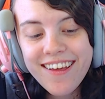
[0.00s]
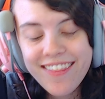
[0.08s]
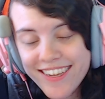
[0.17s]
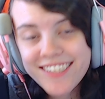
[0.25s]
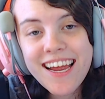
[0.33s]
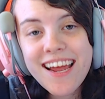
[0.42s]

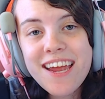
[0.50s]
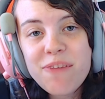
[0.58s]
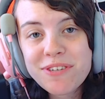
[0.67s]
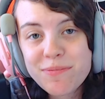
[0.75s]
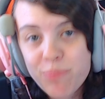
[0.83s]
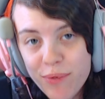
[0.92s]
this day
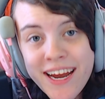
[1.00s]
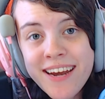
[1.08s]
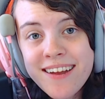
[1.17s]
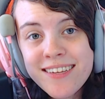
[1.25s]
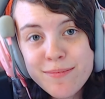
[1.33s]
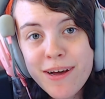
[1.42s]
was
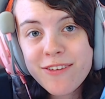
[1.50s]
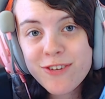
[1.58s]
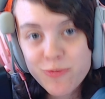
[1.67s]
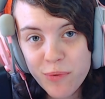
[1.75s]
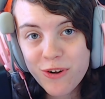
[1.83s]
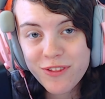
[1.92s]
Brandon's
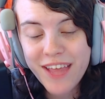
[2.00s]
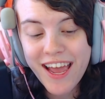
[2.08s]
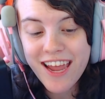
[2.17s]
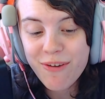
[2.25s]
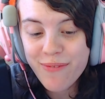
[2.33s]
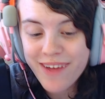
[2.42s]
mother's
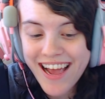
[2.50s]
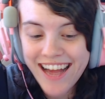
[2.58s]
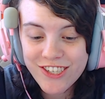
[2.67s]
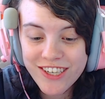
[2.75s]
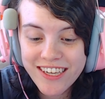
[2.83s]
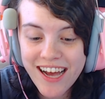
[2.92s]
birthday. We
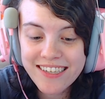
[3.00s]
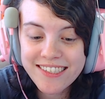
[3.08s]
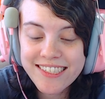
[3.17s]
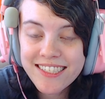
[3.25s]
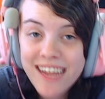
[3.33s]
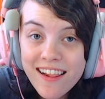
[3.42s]
actually got
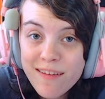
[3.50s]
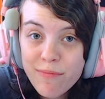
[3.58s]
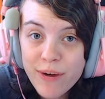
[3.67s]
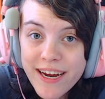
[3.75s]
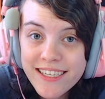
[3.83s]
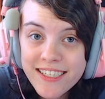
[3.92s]
to
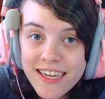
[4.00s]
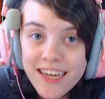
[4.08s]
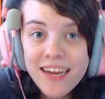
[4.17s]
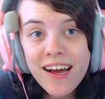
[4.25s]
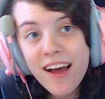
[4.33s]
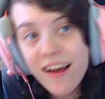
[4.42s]
celebrate
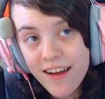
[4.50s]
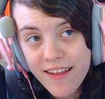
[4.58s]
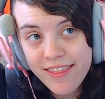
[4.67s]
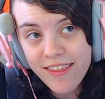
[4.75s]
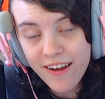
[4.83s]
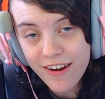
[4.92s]

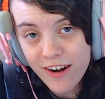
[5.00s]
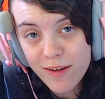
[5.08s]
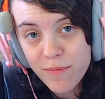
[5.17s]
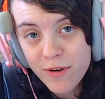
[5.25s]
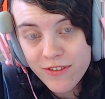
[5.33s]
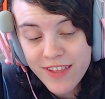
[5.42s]

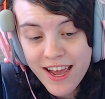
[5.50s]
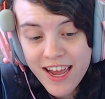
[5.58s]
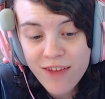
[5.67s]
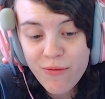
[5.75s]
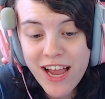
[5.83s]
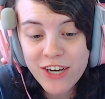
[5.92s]
her
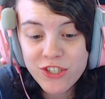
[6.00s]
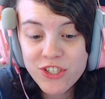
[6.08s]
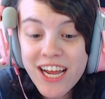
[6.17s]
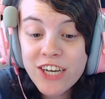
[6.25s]
birthday. She